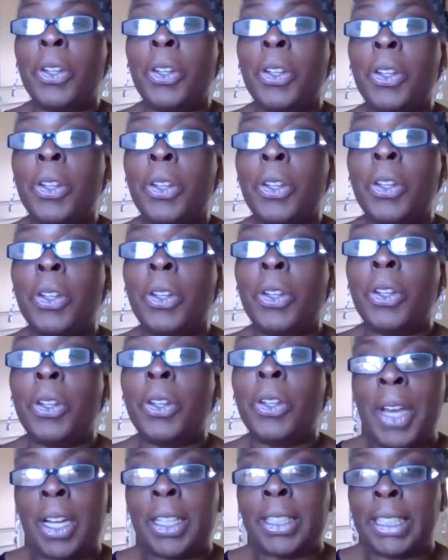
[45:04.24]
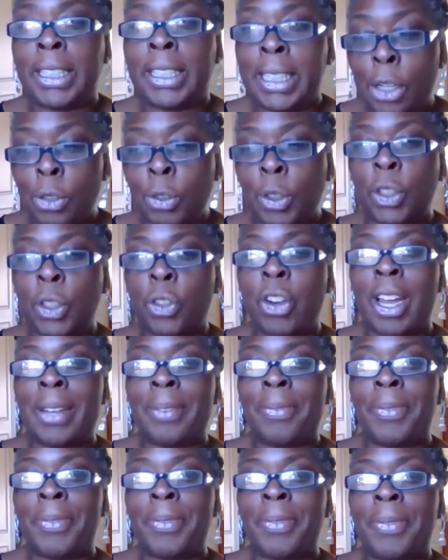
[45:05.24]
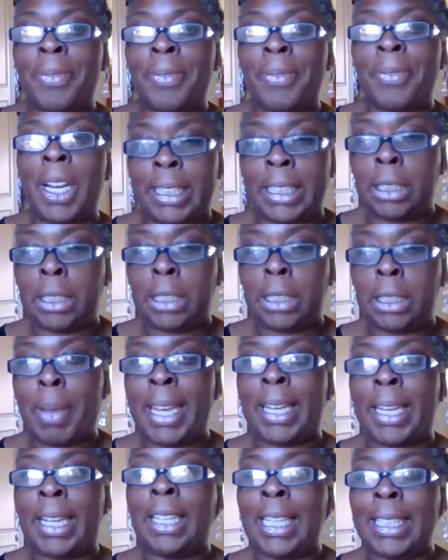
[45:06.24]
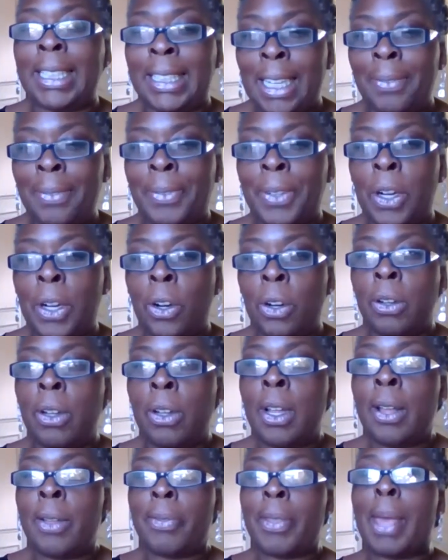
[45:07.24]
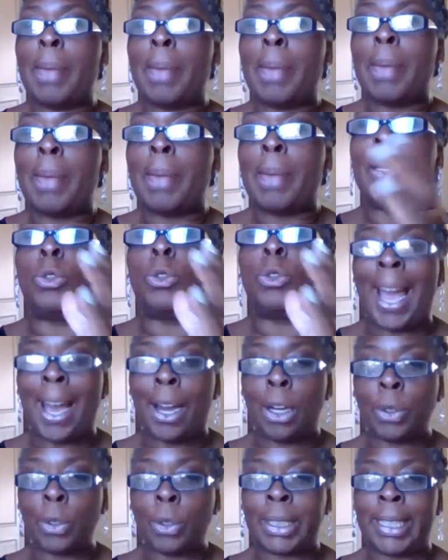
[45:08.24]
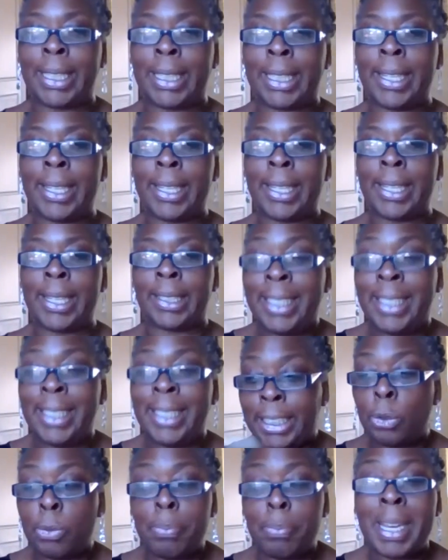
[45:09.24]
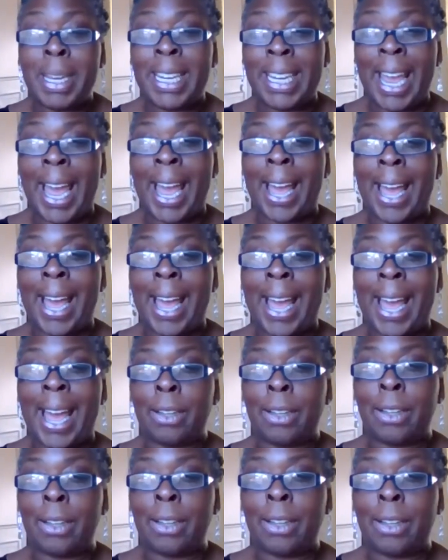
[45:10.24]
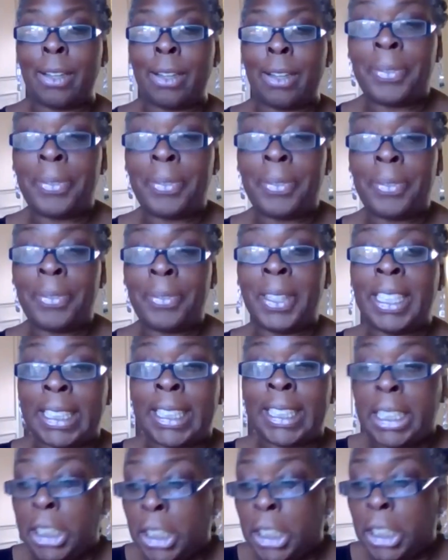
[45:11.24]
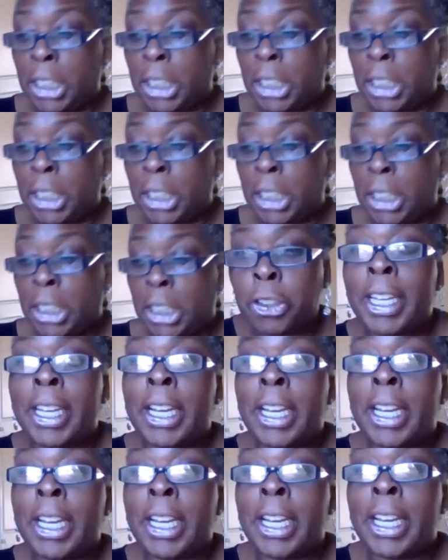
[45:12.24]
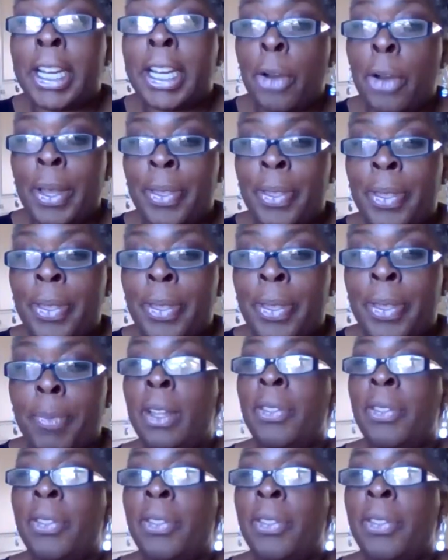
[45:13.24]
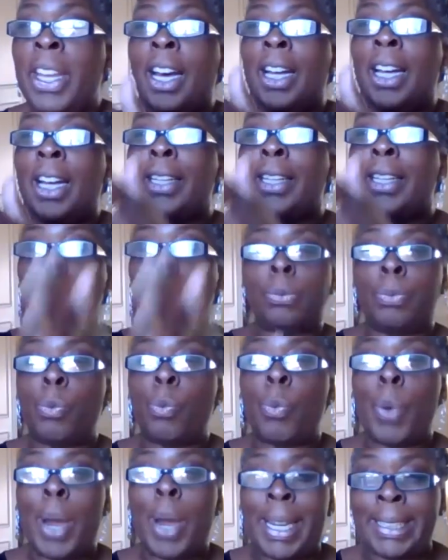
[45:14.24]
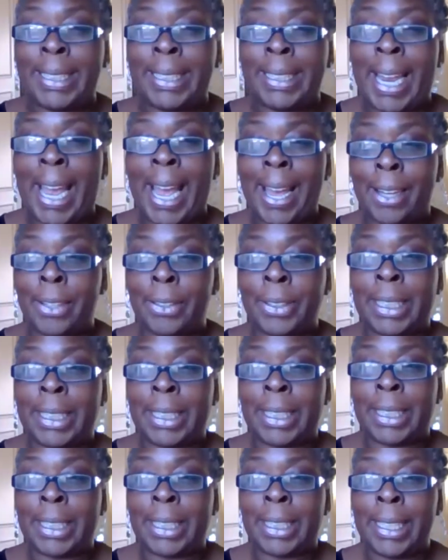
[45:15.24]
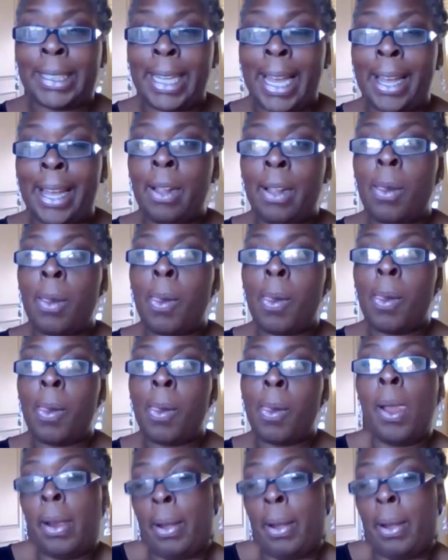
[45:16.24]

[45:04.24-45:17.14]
If you look at the graveyards, the older graveyards in Jamaica, like Dovecot, they build houses, little mini houses for the deceased. You can literally go in them. They're like little Wendy houses, yeah?